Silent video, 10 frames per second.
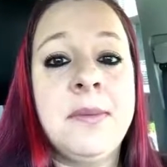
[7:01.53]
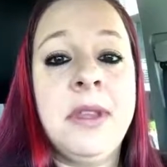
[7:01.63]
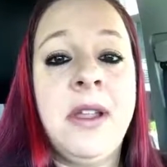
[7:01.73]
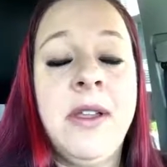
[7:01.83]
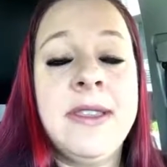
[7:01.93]

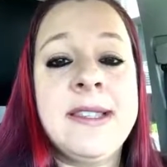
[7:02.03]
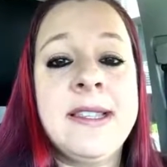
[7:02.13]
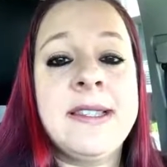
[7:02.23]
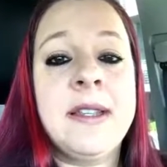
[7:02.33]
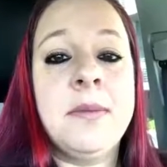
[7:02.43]
on the
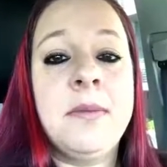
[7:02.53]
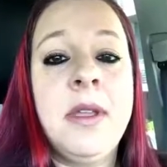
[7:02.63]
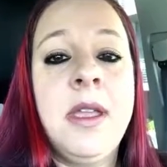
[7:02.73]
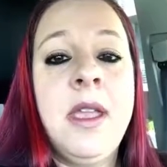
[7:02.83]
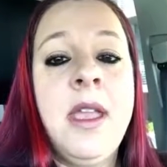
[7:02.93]
system.
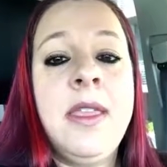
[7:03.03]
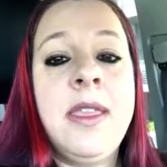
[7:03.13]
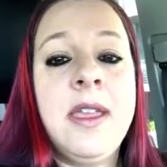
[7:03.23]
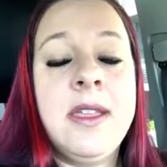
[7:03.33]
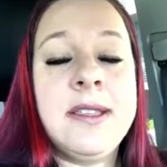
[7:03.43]

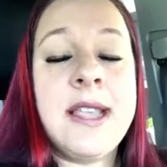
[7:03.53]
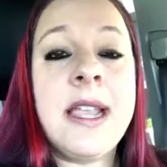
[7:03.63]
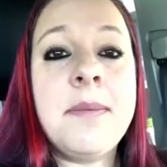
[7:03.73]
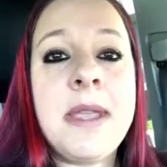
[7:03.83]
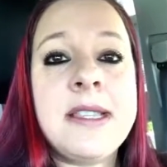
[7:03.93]
The second
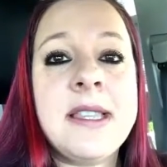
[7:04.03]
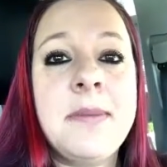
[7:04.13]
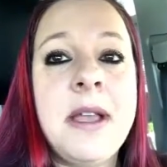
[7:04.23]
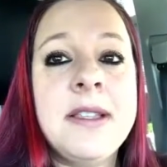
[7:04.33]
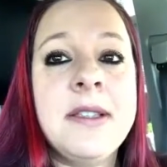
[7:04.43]
piece of the
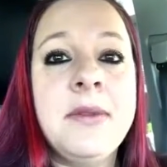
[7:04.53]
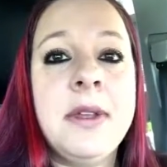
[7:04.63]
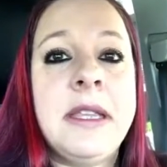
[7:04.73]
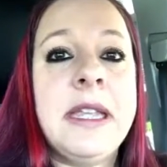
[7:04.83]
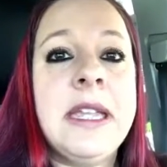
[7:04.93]
puzzle really
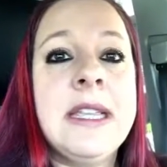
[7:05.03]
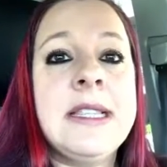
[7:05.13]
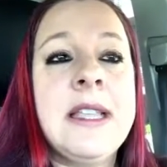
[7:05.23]
is,